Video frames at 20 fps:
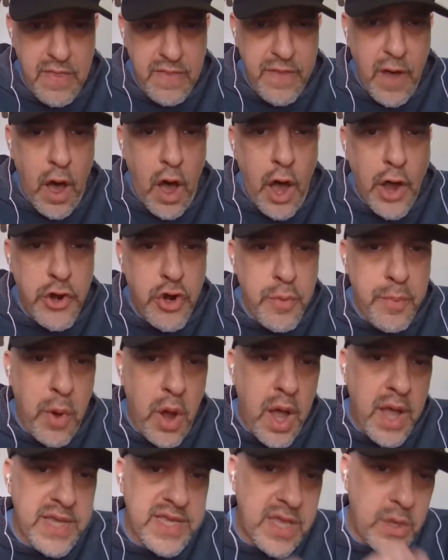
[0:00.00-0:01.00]
the
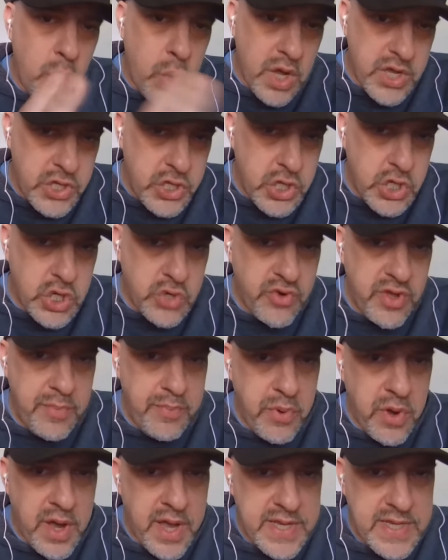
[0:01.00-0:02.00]
underboss. He was the street
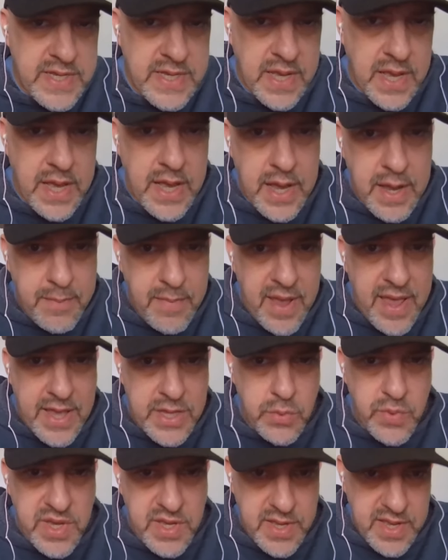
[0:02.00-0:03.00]
boss, um,
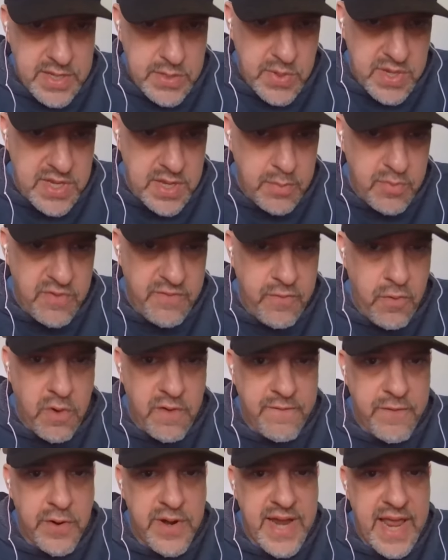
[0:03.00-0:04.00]
as we as I said
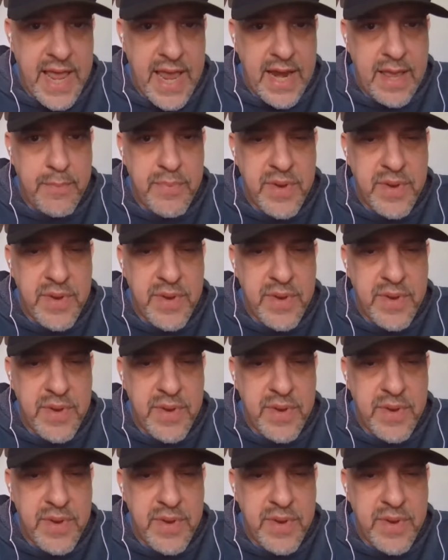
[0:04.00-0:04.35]
before for Danny,